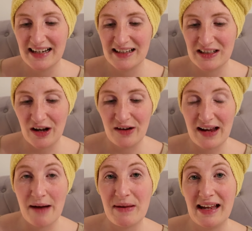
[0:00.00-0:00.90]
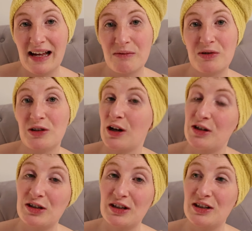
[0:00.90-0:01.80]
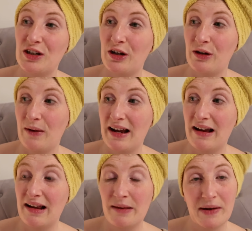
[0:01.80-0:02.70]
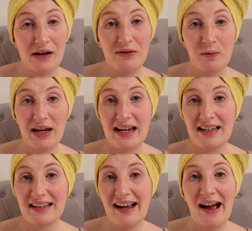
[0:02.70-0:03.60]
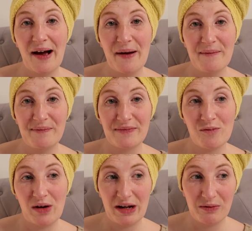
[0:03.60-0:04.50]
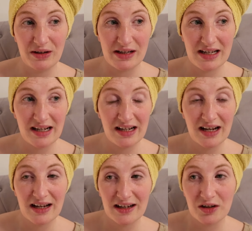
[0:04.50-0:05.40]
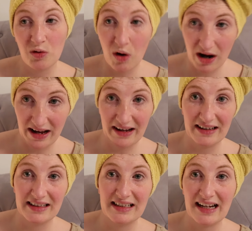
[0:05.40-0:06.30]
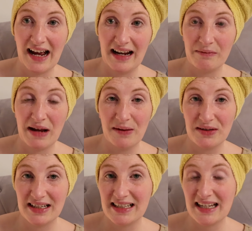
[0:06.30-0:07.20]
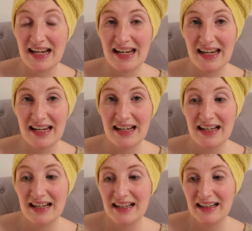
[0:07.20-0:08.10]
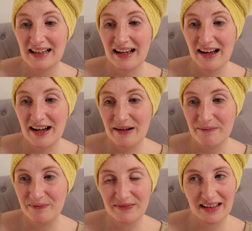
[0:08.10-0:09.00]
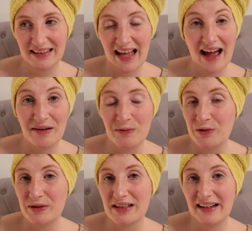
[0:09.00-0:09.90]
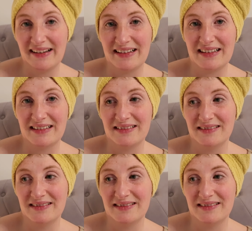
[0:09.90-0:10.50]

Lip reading: So yeah, being able to go to the zoo in the middle of the week when it was quiet and be able to see the animals like